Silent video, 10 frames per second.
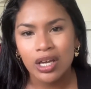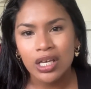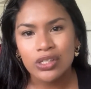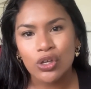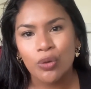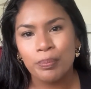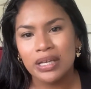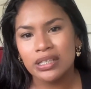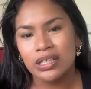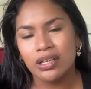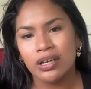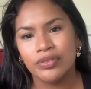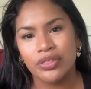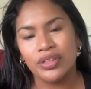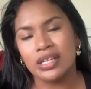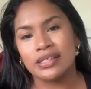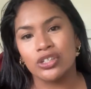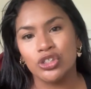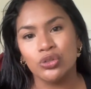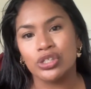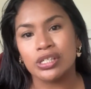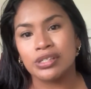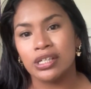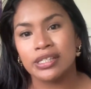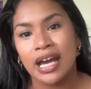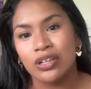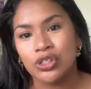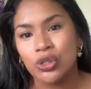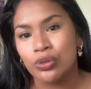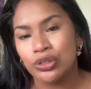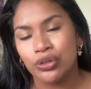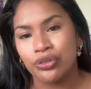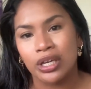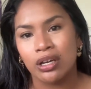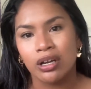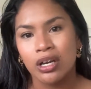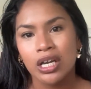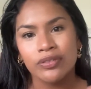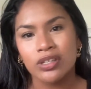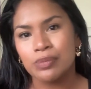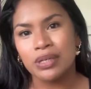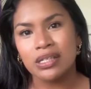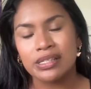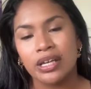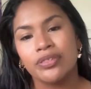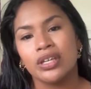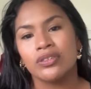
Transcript: So many of the things that you just see a tattoo and you think this means nothing.